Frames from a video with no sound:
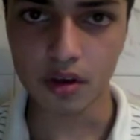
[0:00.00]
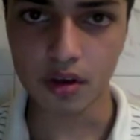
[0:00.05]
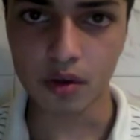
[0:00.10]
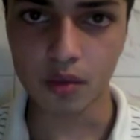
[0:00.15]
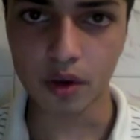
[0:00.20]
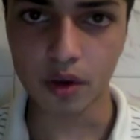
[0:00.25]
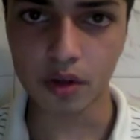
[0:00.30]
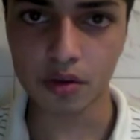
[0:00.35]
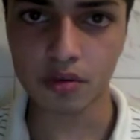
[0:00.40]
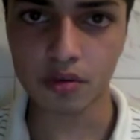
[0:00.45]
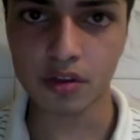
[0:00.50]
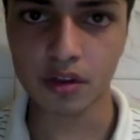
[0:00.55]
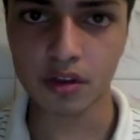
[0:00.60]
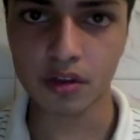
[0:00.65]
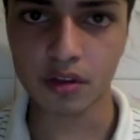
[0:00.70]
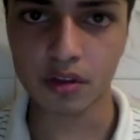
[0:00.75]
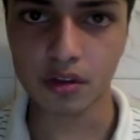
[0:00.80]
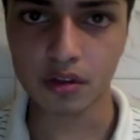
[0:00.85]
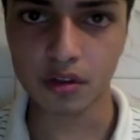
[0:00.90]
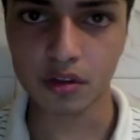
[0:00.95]
rather
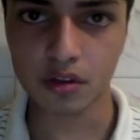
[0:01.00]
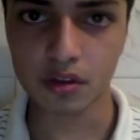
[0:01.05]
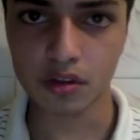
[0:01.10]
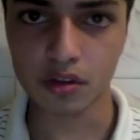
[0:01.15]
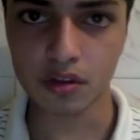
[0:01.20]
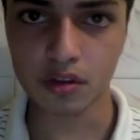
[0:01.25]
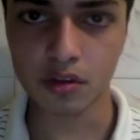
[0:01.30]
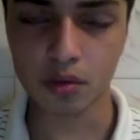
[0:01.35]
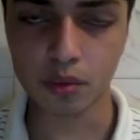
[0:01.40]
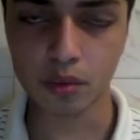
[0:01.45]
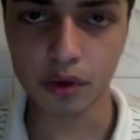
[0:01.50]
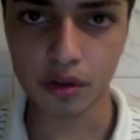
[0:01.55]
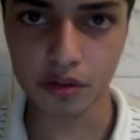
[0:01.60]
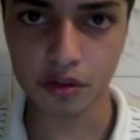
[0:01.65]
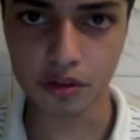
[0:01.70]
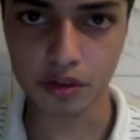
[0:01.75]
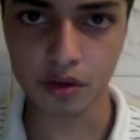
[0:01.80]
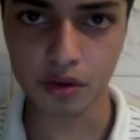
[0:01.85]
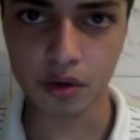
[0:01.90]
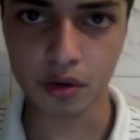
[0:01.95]
than the
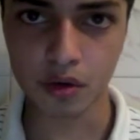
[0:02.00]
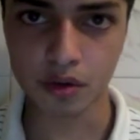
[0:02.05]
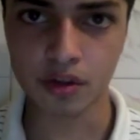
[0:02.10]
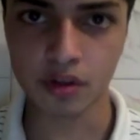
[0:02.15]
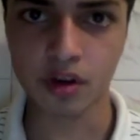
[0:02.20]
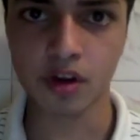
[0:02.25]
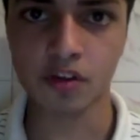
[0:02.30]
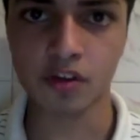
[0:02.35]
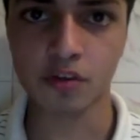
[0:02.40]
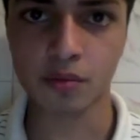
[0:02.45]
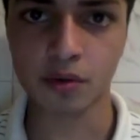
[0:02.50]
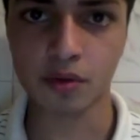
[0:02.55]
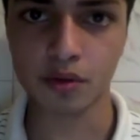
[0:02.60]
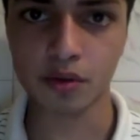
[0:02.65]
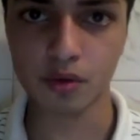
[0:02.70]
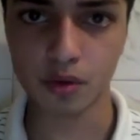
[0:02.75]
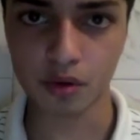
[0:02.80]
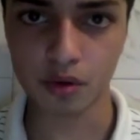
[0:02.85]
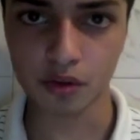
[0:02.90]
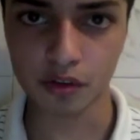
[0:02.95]
wealthy or the
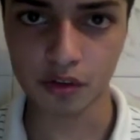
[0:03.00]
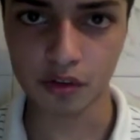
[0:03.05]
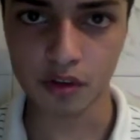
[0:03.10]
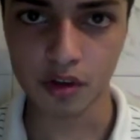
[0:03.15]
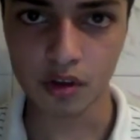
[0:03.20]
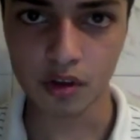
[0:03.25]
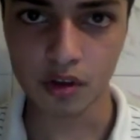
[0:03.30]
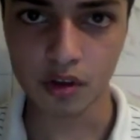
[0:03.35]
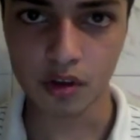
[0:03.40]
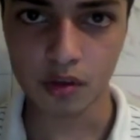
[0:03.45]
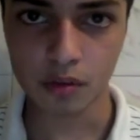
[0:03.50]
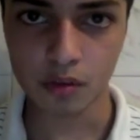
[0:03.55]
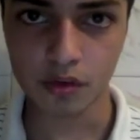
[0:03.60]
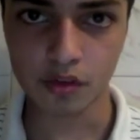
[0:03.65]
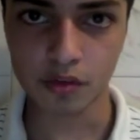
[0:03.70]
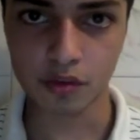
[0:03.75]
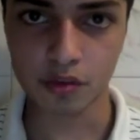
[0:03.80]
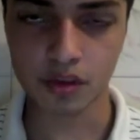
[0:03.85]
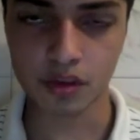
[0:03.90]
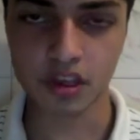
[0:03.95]
entrepreneurs, which
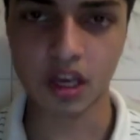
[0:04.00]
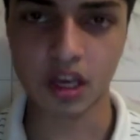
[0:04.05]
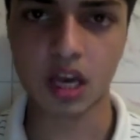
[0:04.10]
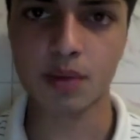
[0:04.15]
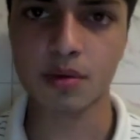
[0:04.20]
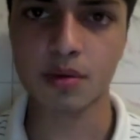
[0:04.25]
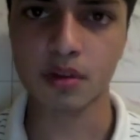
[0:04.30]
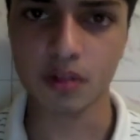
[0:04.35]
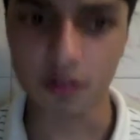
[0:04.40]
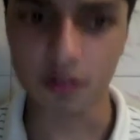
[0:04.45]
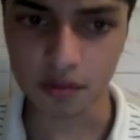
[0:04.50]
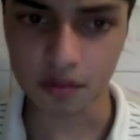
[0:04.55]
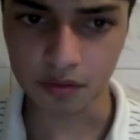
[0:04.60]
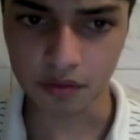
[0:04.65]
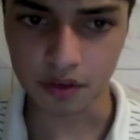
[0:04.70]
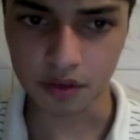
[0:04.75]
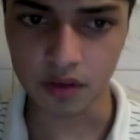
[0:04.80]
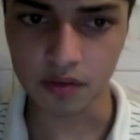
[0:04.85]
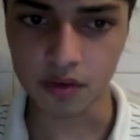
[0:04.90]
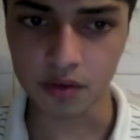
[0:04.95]
is what capitalism
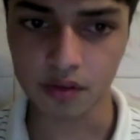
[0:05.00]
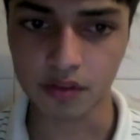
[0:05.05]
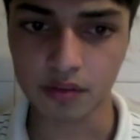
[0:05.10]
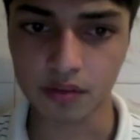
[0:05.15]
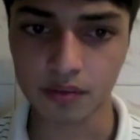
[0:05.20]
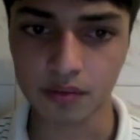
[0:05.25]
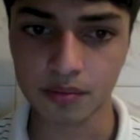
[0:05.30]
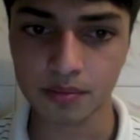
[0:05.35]
favors.